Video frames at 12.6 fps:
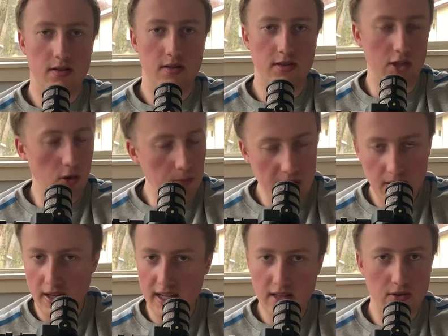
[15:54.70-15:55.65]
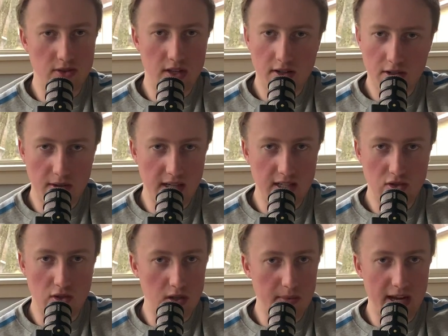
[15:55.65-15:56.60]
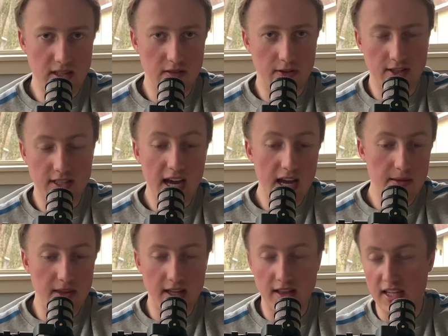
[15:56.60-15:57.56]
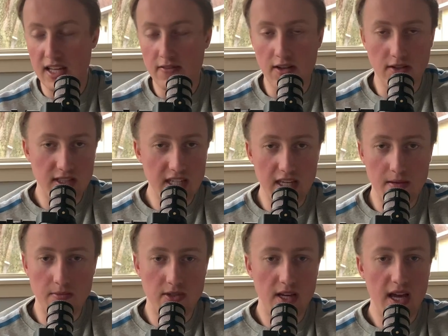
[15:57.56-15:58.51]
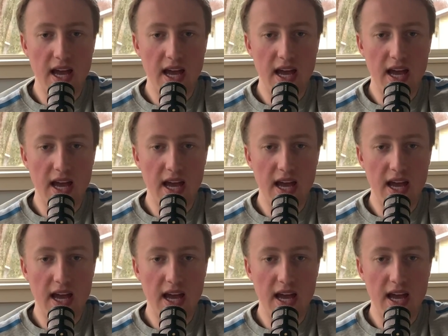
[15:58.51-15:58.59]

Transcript: Don't be like those other greatest quarterbacks of all time that leave their teams